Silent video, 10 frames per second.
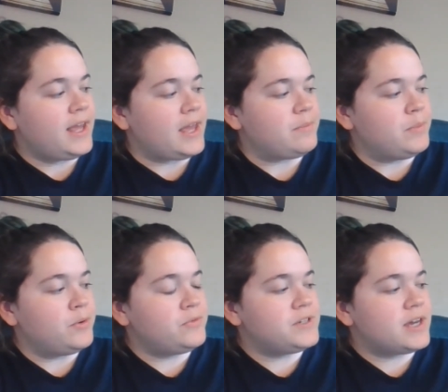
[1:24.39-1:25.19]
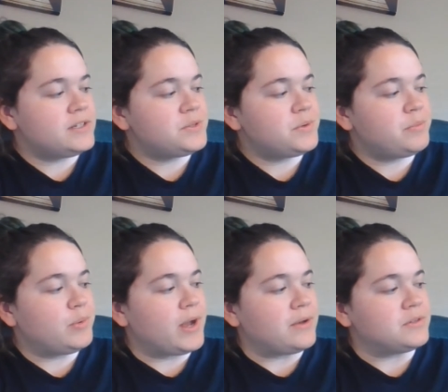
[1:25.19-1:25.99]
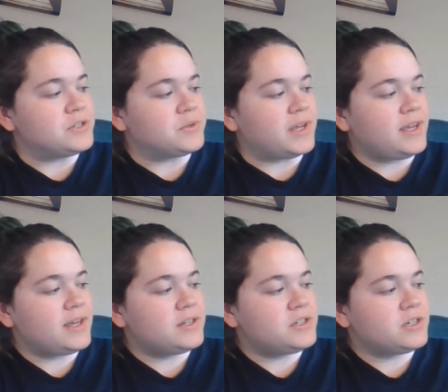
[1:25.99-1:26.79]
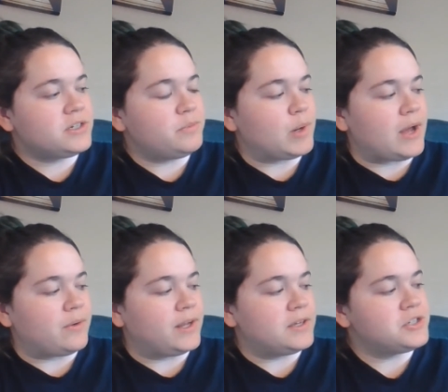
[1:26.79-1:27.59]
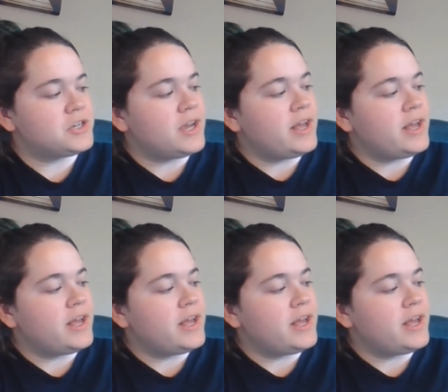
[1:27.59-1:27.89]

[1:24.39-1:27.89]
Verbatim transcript: It moved onto a brown tree and turned brownish.